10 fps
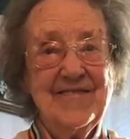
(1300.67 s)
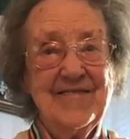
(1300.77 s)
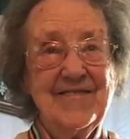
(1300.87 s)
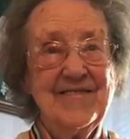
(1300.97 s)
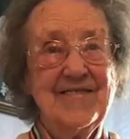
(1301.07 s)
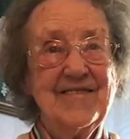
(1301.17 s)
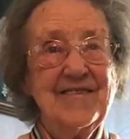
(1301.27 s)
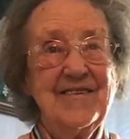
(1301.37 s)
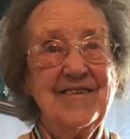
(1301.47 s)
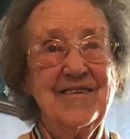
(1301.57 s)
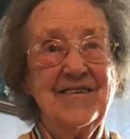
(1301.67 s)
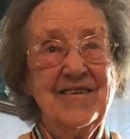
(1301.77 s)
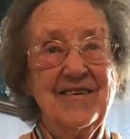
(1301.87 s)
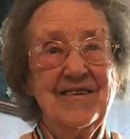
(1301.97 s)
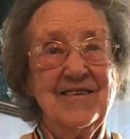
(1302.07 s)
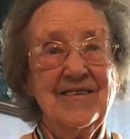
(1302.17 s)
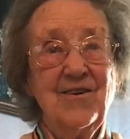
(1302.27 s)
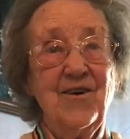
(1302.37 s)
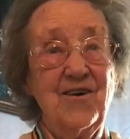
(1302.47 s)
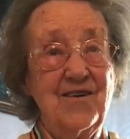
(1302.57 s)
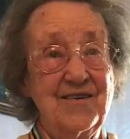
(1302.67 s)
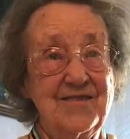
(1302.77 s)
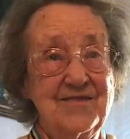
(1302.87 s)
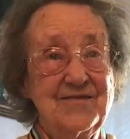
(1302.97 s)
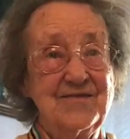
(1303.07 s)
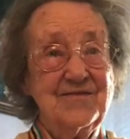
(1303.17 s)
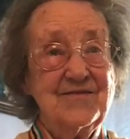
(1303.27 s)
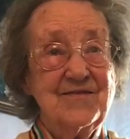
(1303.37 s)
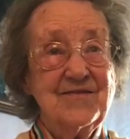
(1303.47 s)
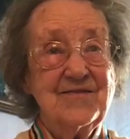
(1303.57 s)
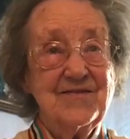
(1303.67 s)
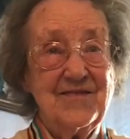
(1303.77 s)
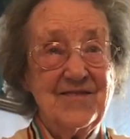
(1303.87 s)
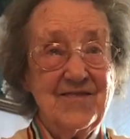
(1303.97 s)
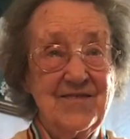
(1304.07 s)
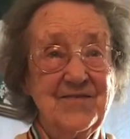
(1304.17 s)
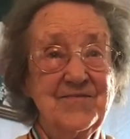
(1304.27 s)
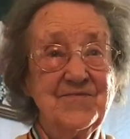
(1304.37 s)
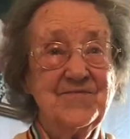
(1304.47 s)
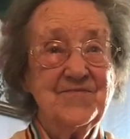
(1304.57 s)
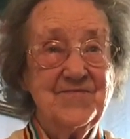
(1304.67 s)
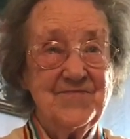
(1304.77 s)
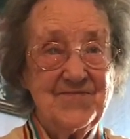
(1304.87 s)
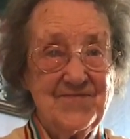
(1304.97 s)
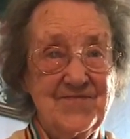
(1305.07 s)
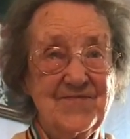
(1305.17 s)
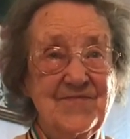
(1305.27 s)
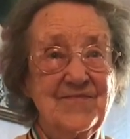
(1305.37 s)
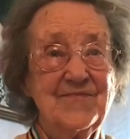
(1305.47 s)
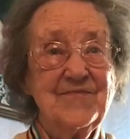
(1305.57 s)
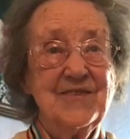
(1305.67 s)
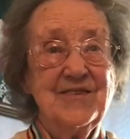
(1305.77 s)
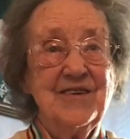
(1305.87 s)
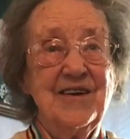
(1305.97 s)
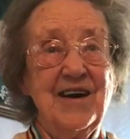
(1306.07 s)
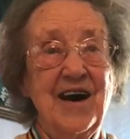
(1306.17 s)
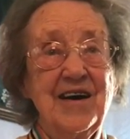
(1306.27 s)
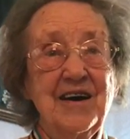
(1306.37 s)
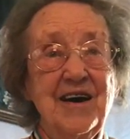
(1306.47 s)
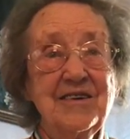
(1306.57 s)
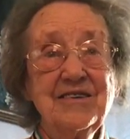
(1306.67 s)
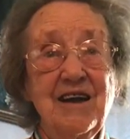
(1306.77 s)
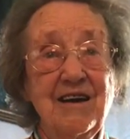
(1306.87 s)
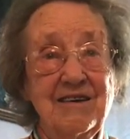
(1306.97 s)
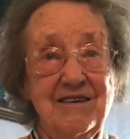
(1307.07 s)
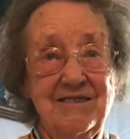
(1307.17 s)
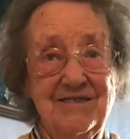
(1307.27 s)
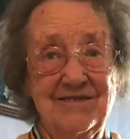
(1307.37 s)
you still have the... Yeah. You do? Yeah. The necklace and the earring? I cry.